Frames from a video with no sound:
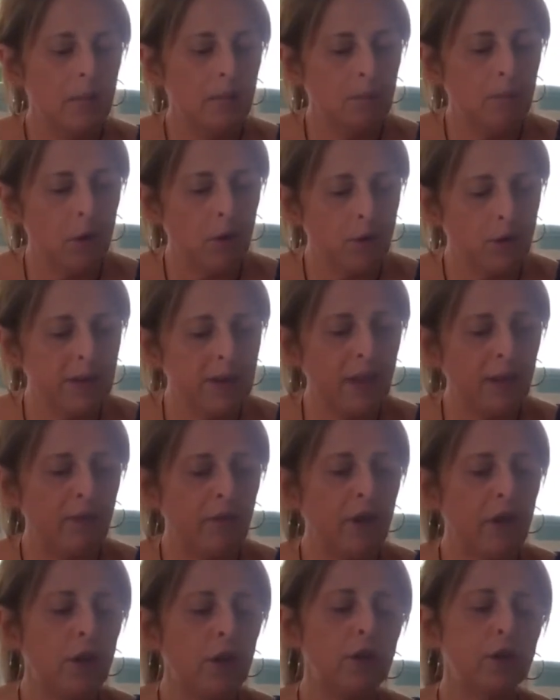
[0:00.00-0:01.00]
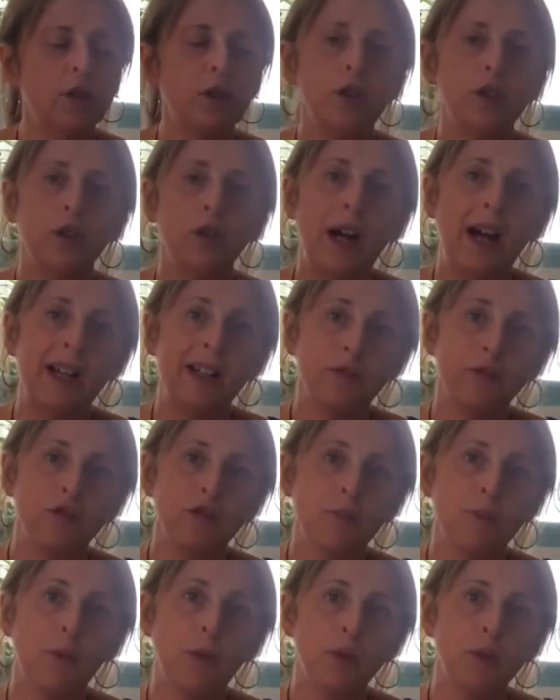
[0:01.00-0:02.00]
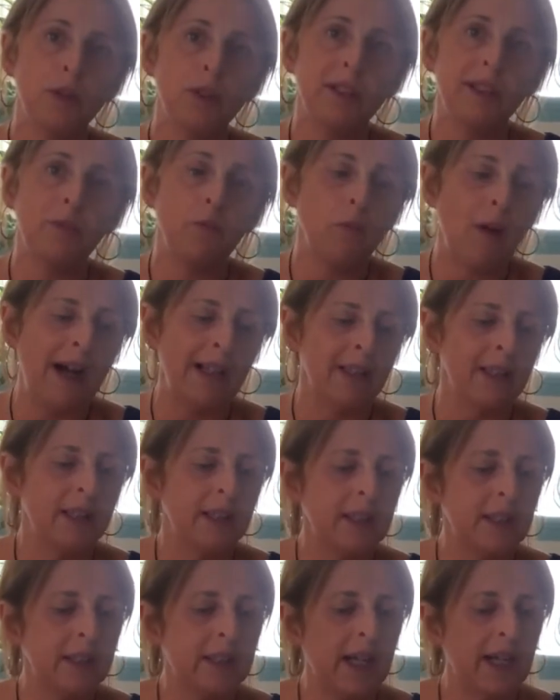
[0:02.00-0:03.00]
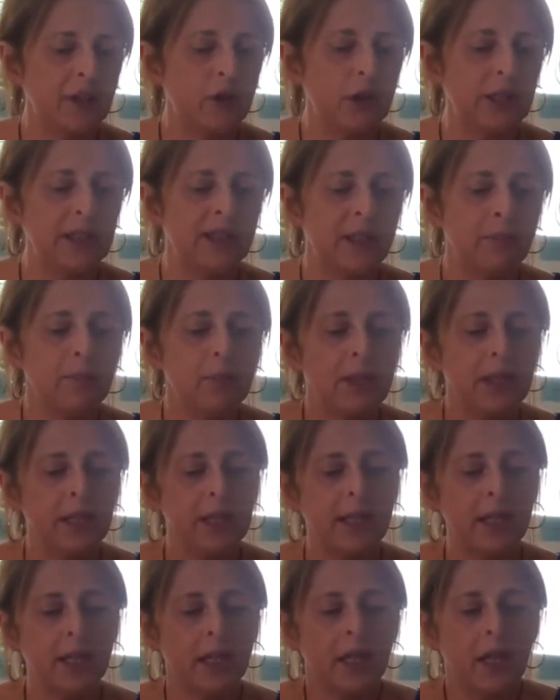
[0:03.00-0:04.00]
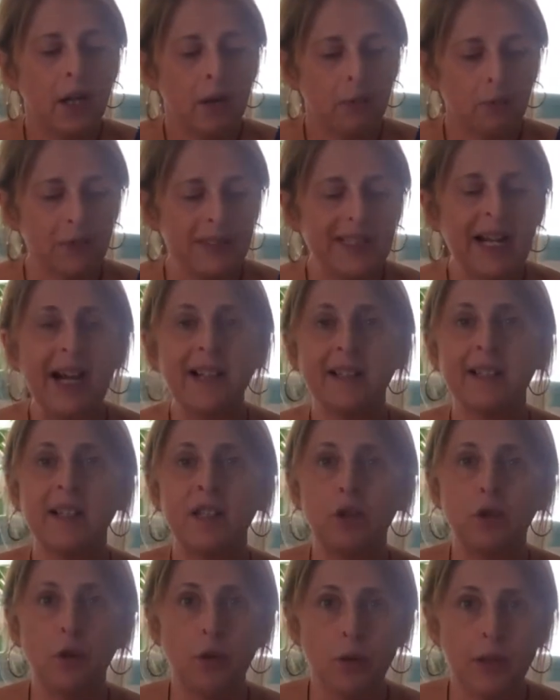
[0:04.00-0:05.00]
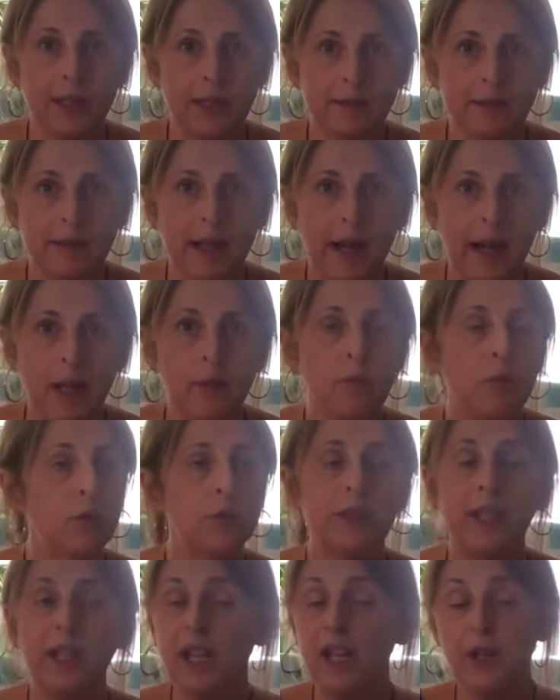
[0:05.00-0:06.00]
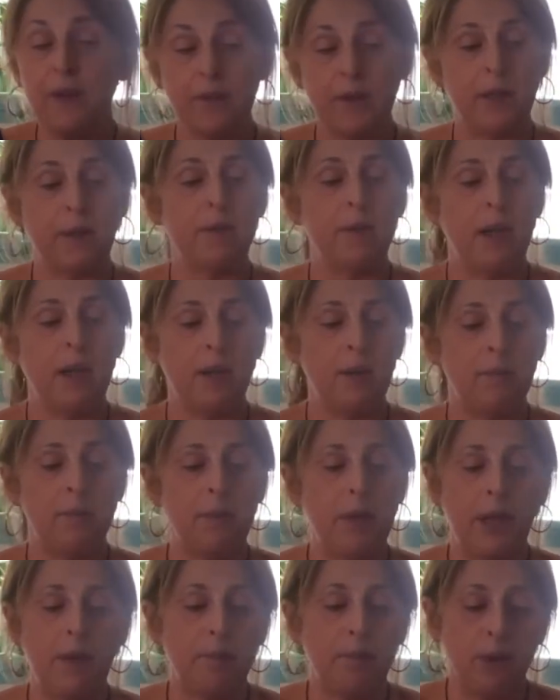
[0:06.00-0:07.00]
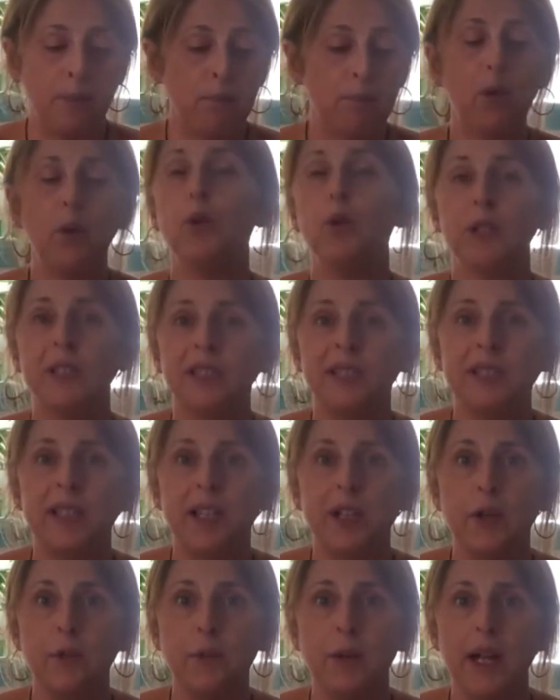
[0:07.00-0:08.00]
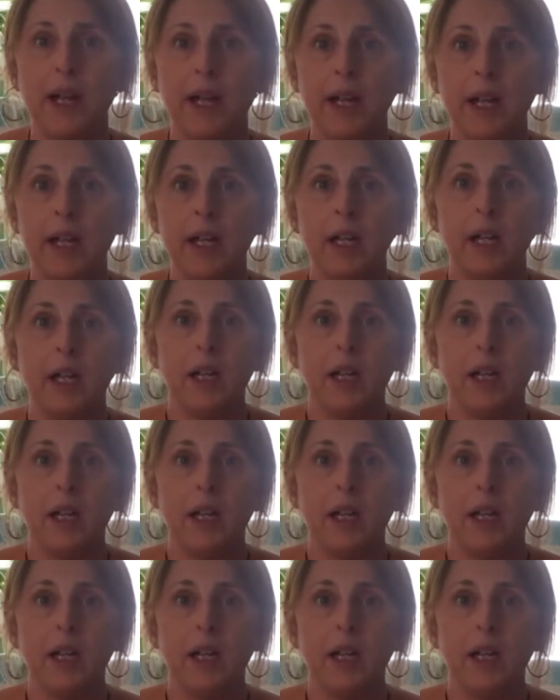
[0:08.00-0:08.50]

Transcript: More difficult are to spot the ones that actually have been with us a longer time, or they even may be born in the UK.